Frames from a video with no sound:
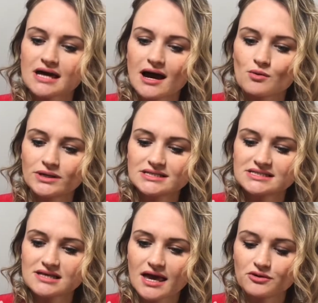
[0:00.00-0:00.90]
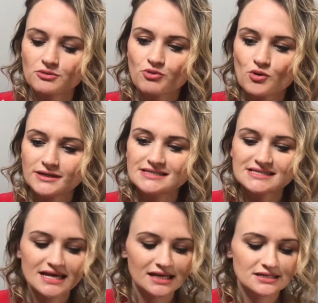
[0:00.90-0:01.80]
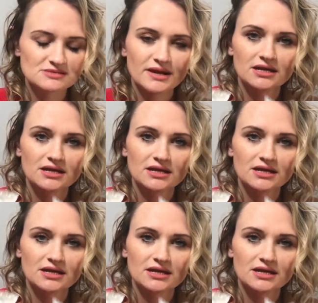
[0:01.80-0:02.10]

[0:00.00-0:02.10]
I want to say they're poinsettias, but I